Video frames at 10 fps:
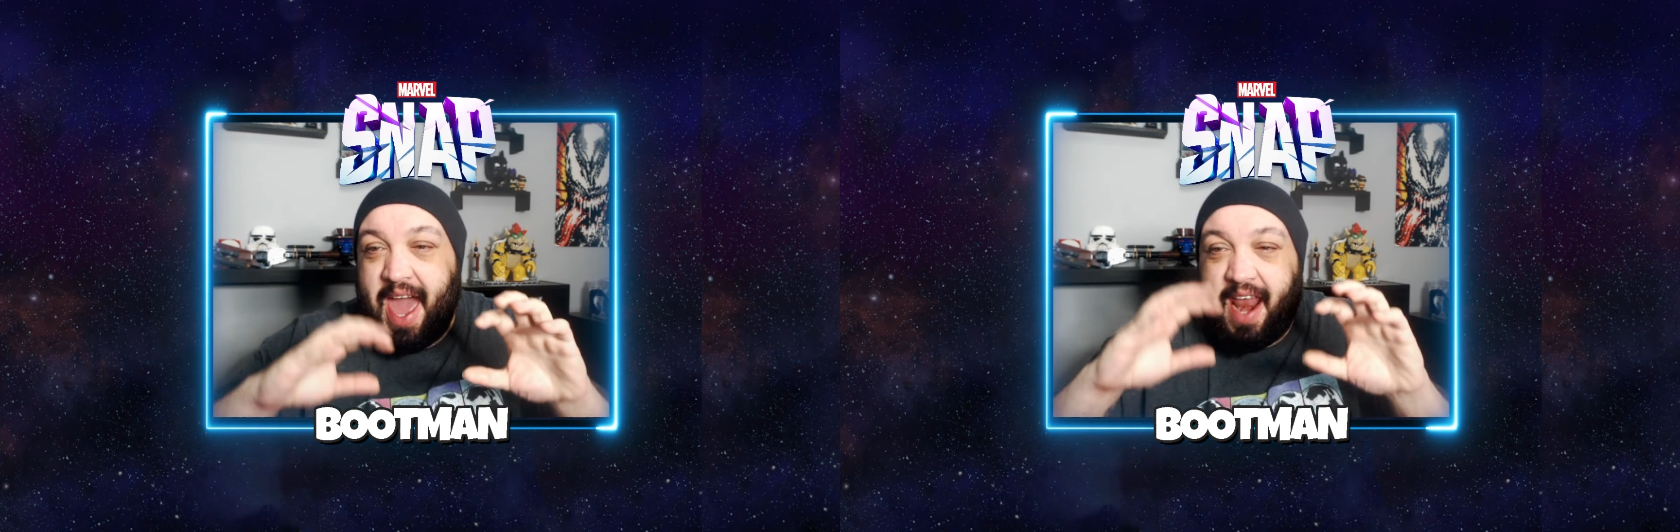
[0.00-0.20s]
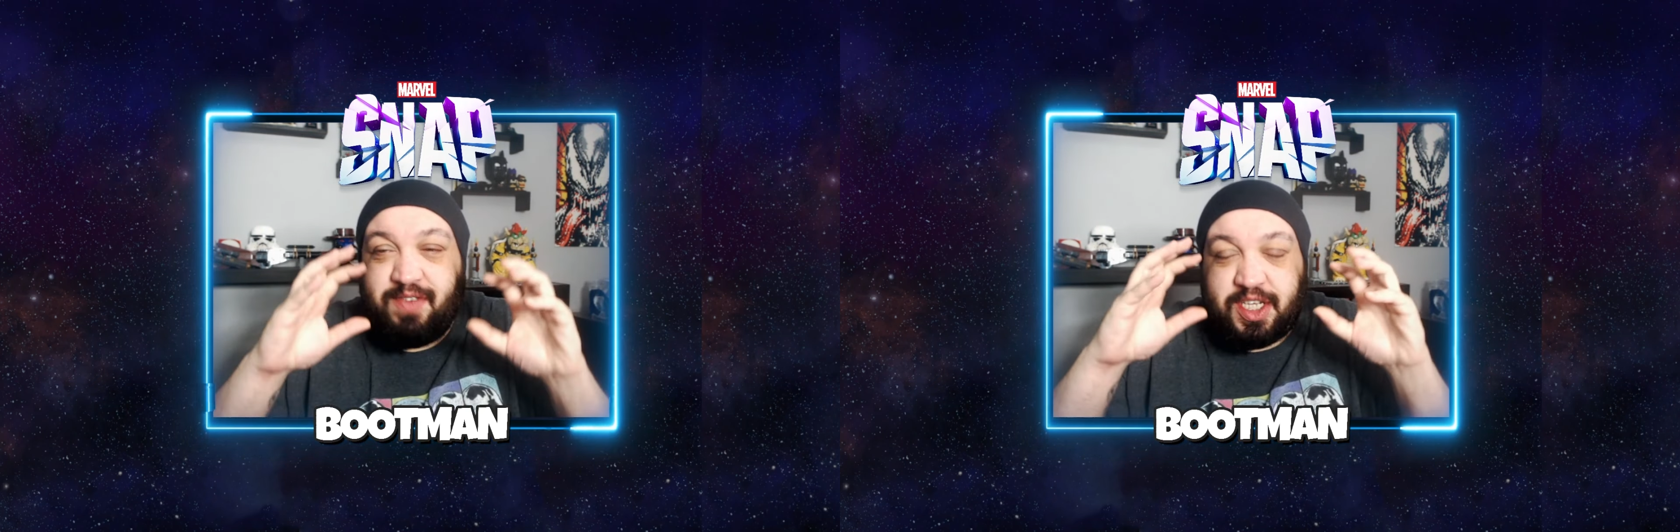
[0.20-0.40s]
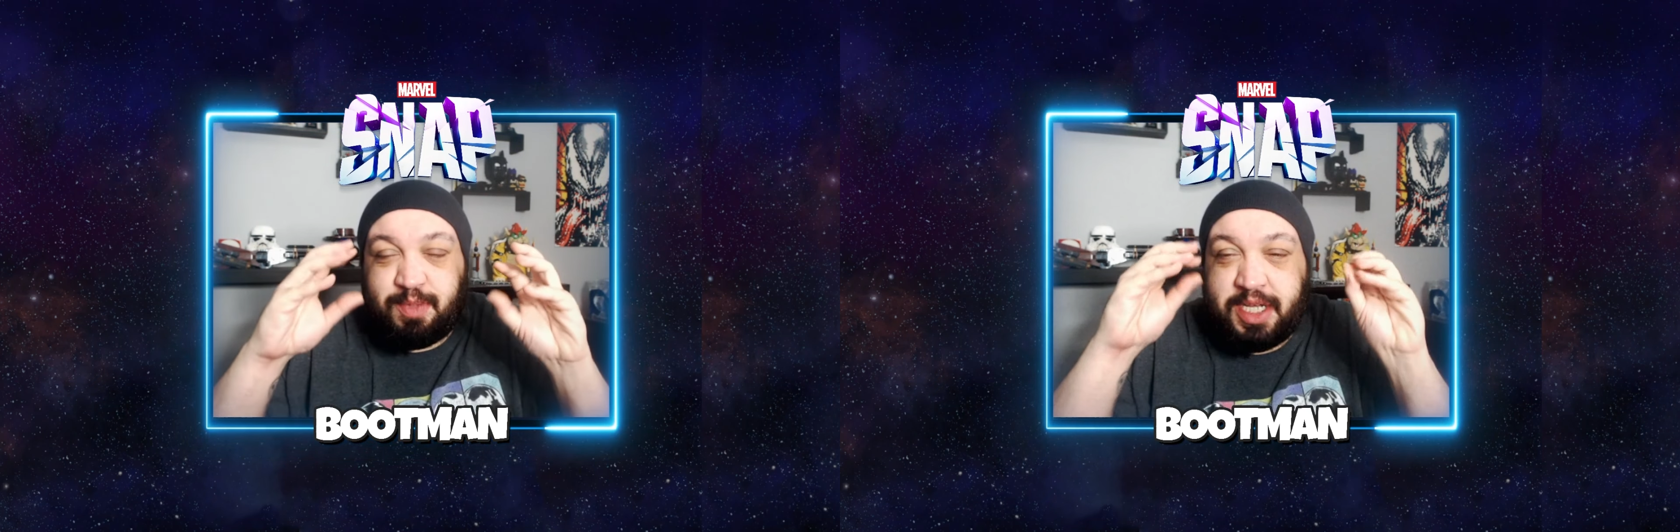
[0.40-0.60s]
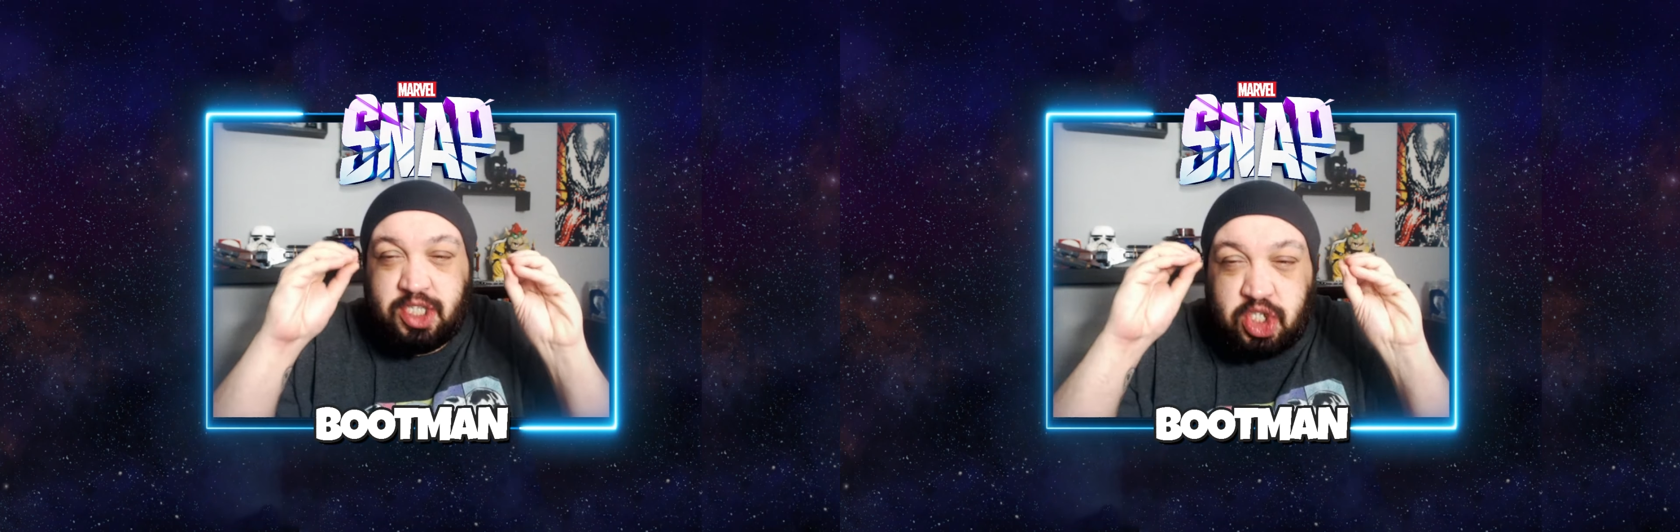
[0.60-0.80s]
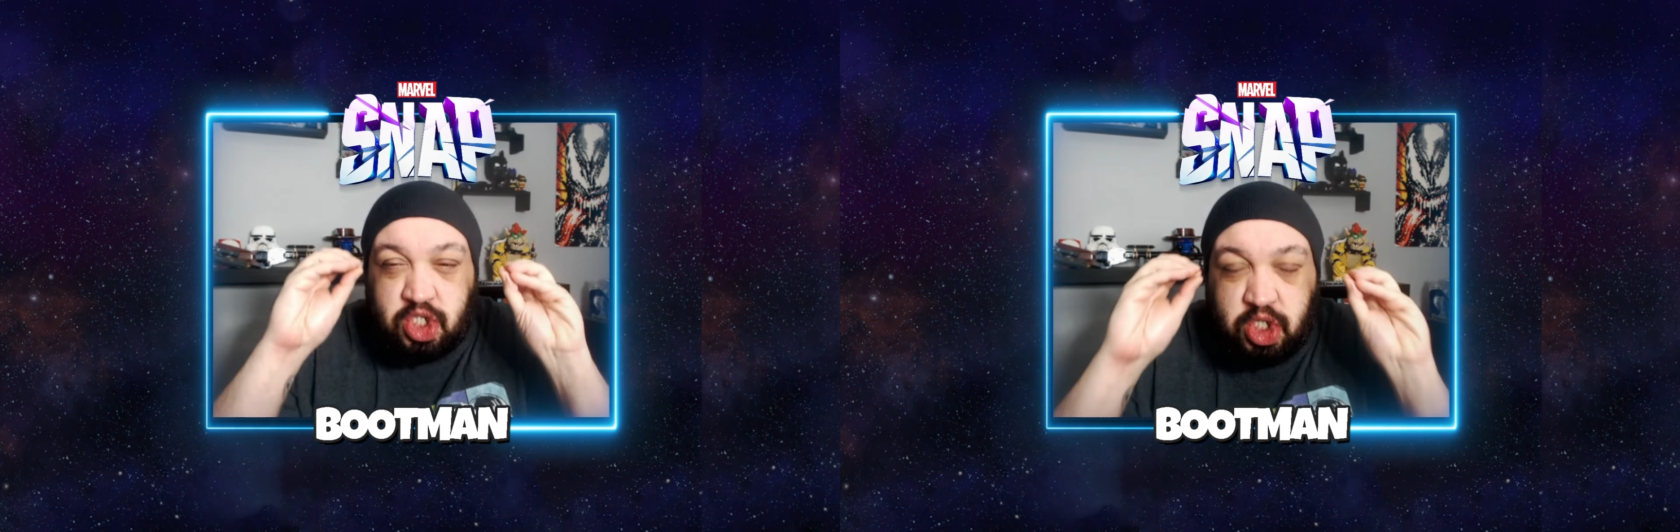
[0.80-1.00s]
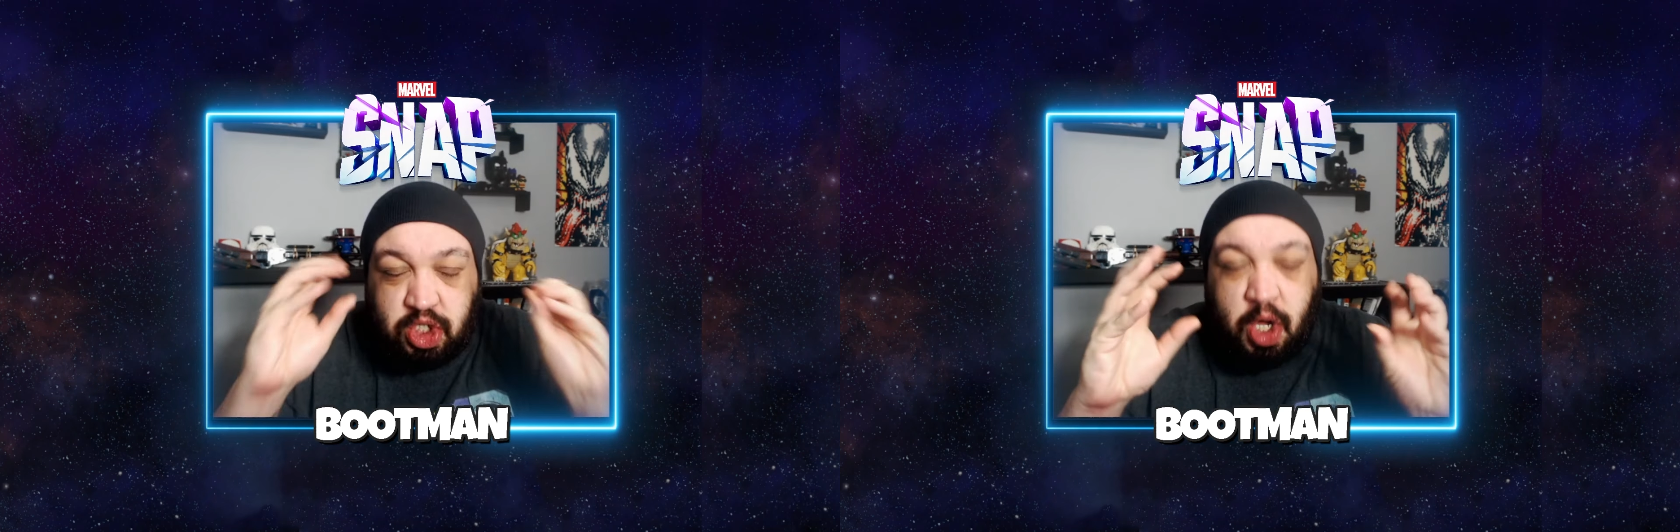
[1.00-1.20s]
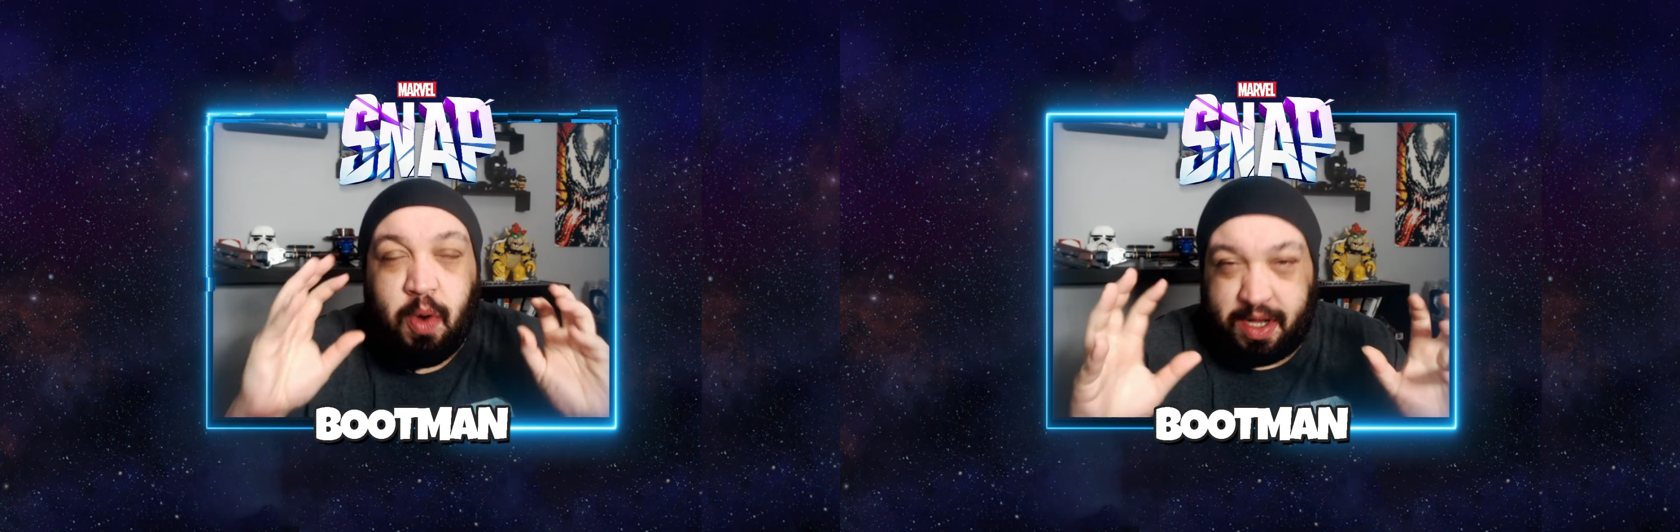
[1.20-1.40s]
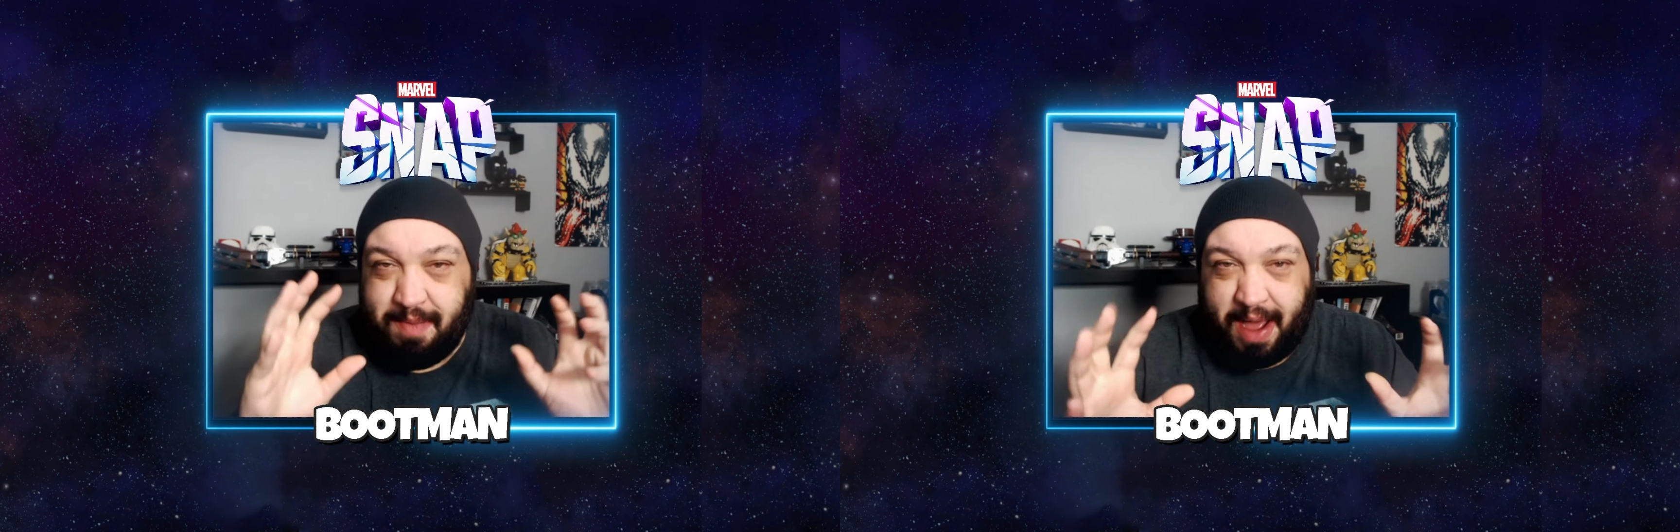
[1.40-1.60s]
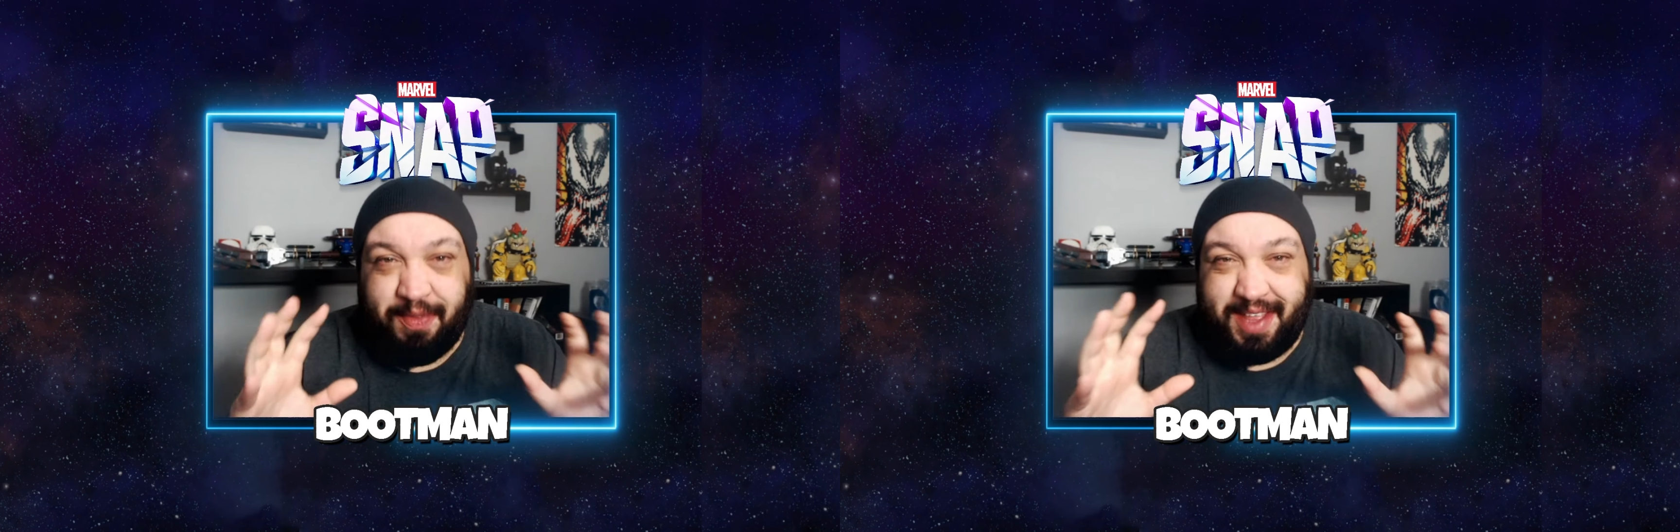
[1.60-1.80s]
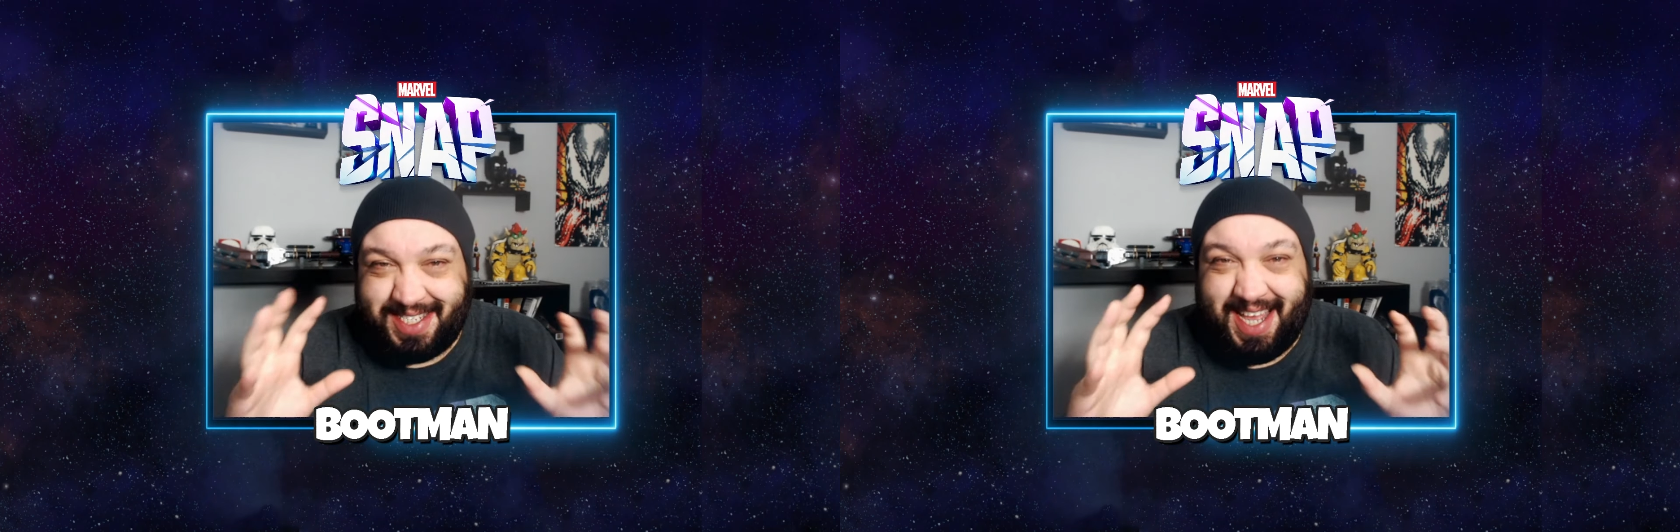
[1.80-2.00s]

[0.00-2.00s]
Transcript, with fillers: and I've just been stoked about this